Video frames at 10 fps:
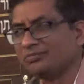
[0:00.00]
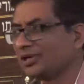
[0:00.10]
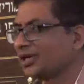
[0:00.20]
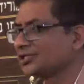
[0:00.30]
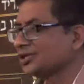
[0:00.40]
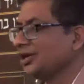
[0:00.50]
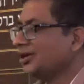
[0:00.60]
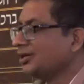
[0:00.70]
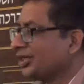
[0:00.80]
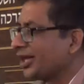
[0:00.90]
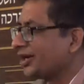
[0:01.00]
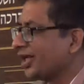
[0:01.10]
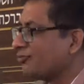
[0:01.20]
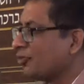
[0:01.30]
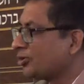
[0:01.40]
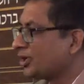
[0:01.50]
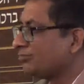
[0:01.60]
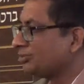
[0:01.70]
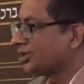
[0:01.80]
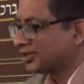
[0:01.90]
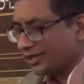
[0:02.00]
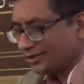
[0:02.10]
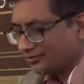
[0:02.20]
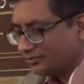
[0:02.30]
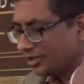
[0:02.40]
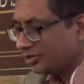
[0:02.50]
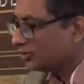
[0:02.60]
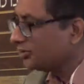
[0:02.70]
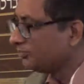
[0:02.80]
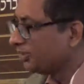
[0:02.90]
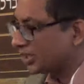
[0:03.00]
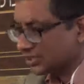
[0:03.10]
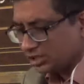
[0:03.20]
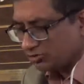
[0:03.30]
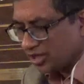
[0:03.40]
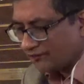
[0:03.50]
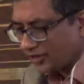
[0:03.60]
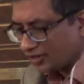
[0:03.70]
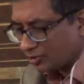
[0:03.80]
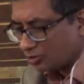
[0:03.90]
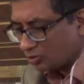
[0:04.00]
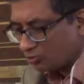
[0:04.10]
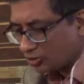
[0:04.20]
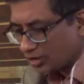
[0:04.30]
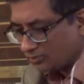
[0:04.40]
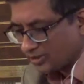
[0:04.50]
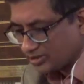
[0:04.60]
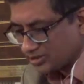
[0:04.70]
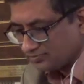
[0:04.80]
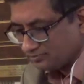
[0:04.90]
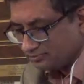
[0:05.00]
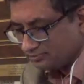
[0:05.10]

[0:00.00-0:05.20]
Because their name won't come till then, you know, because it will affect the core voter base.